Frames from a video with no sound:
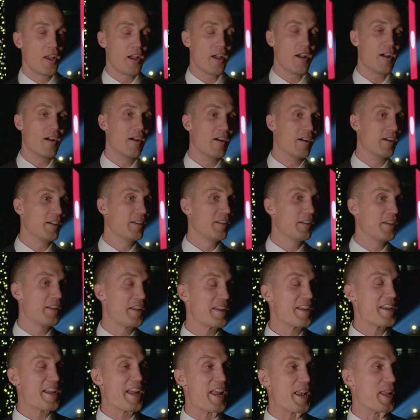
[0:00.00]
Oh,
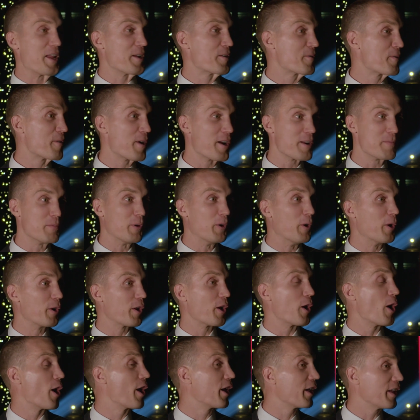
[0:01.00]
an incredible
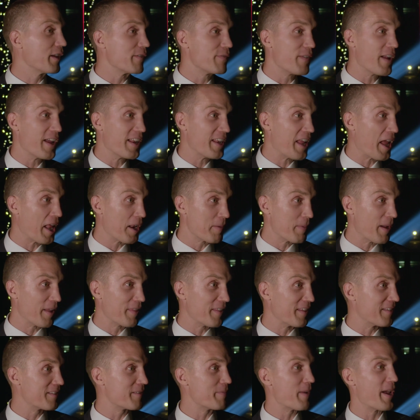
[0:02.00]
honour. I only found out
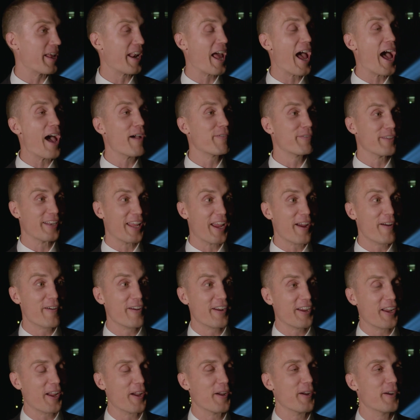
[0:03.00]
about this about half an
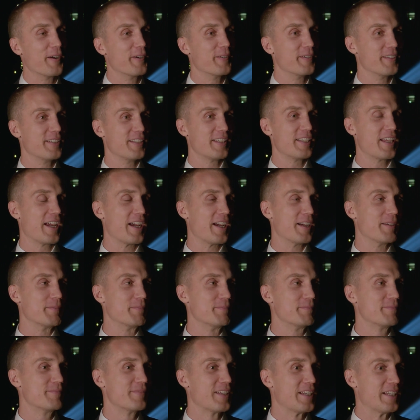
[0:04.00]
hour ago, and
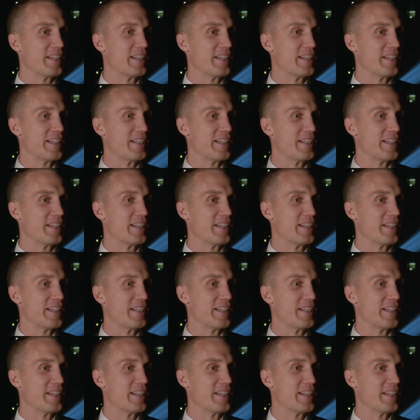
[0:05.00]
I'm